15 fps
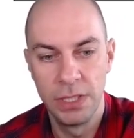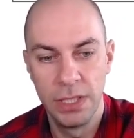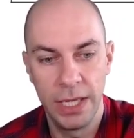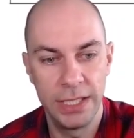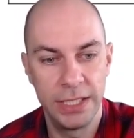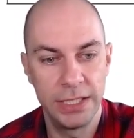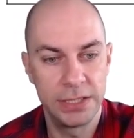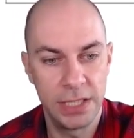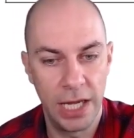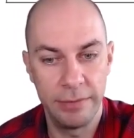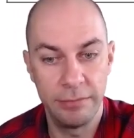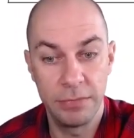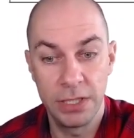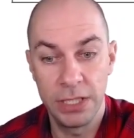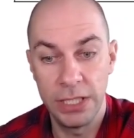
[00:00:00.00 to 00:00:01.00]
and at
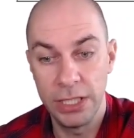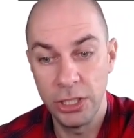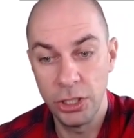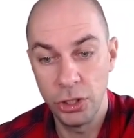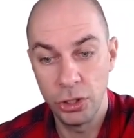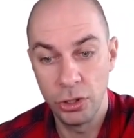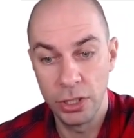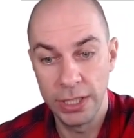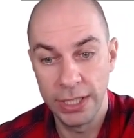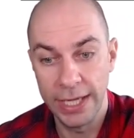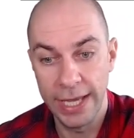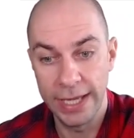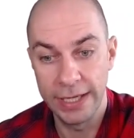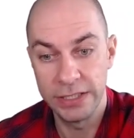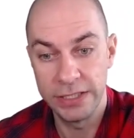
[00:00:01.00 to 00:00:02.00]
time 3, you're going to
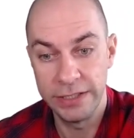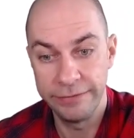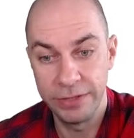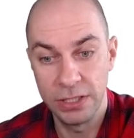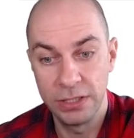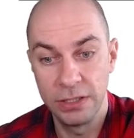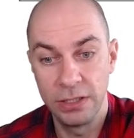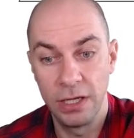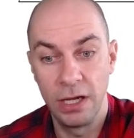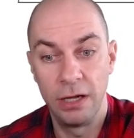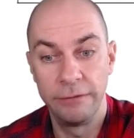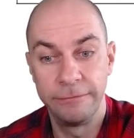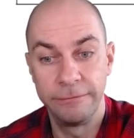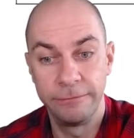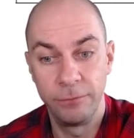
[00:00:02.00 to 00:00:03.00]
get a dividend
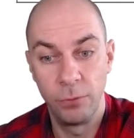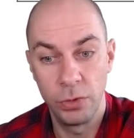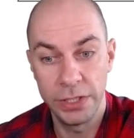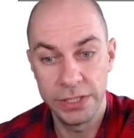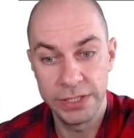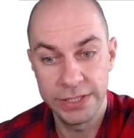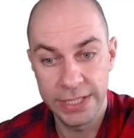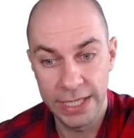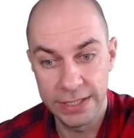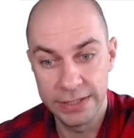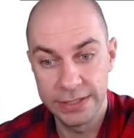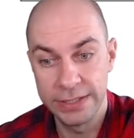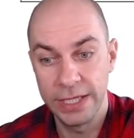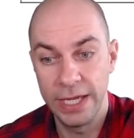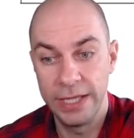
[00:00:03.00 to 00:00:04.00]
of 40
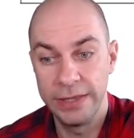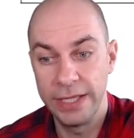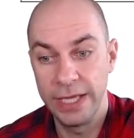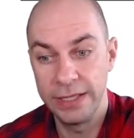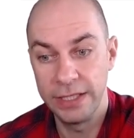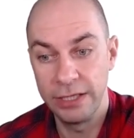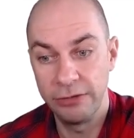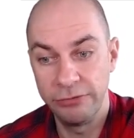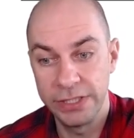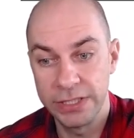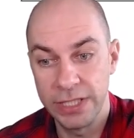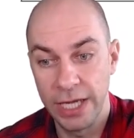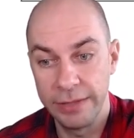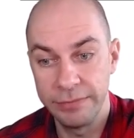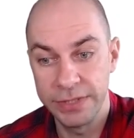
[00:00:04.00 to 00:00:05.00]
cents, and then there is
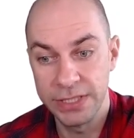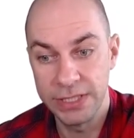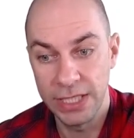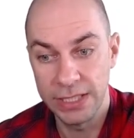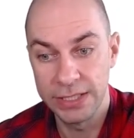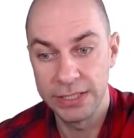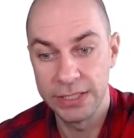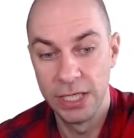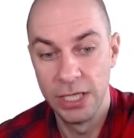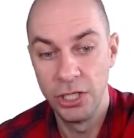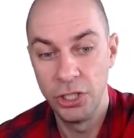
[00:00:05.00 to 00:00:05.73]
time 6.